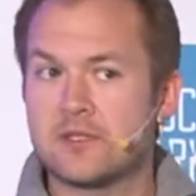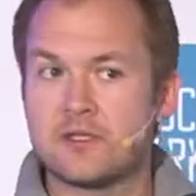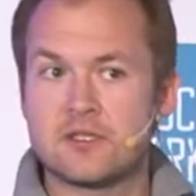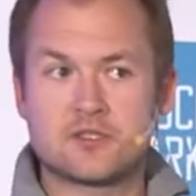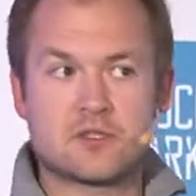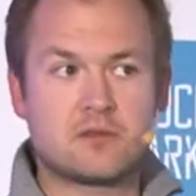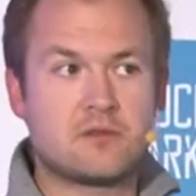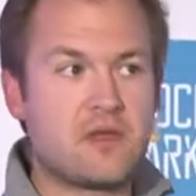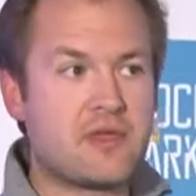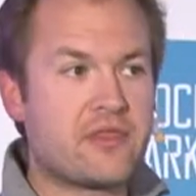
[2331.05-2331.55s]

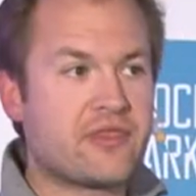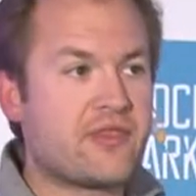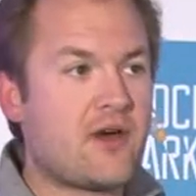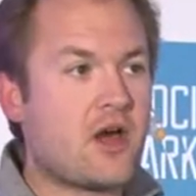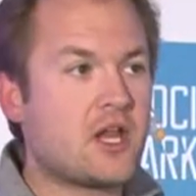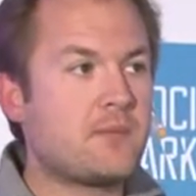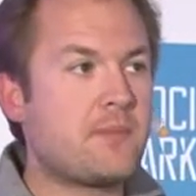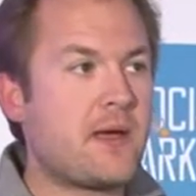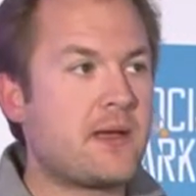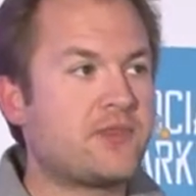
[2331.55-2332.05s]
So they've
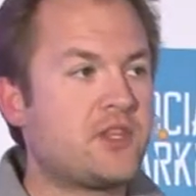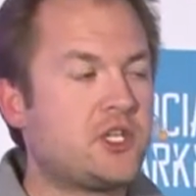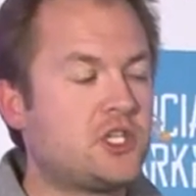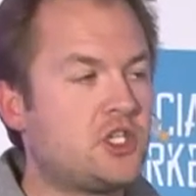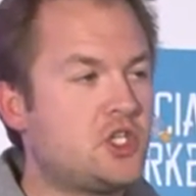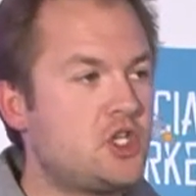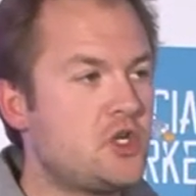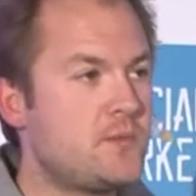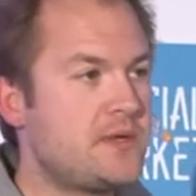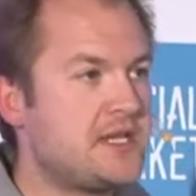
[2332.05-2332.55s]
thought about the
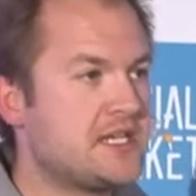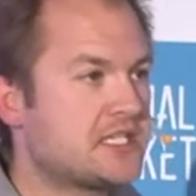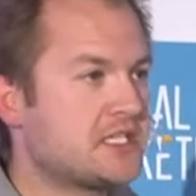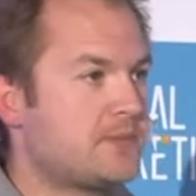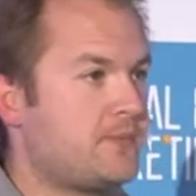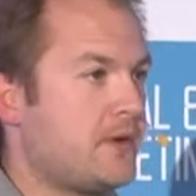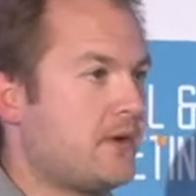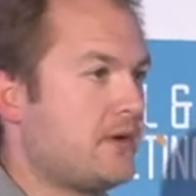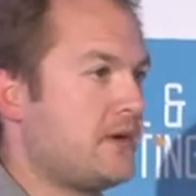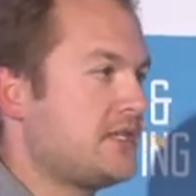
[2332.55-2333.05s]
human
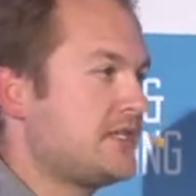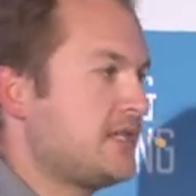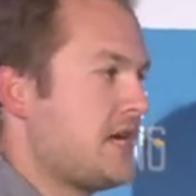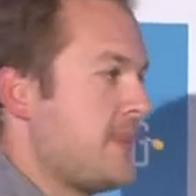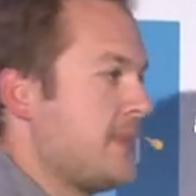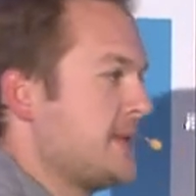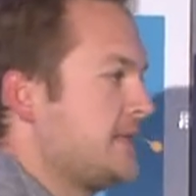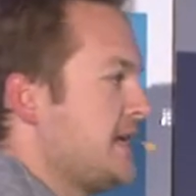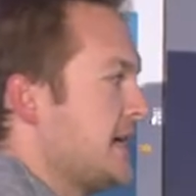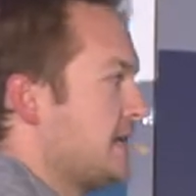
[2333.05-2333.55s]
experience
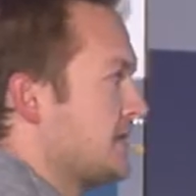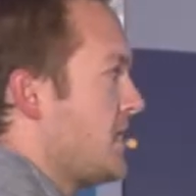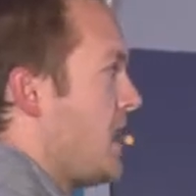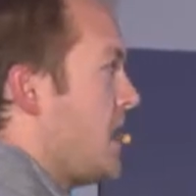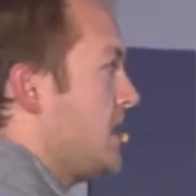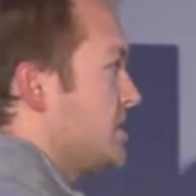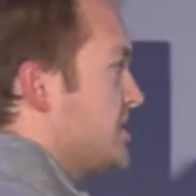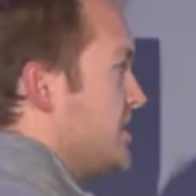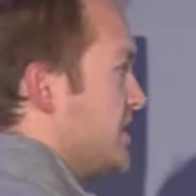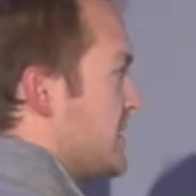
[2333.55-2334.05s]
and the
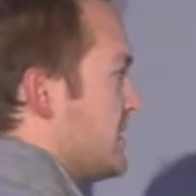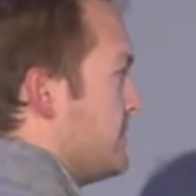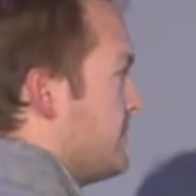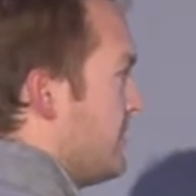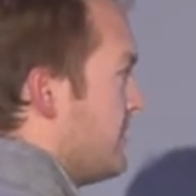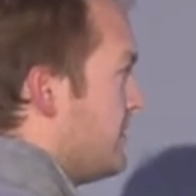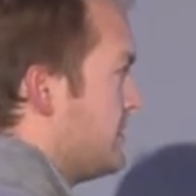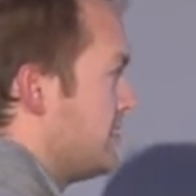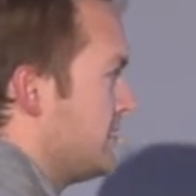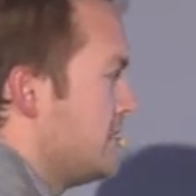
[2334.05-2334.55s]
technology
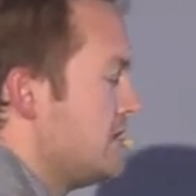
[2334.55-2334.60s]
experience, and you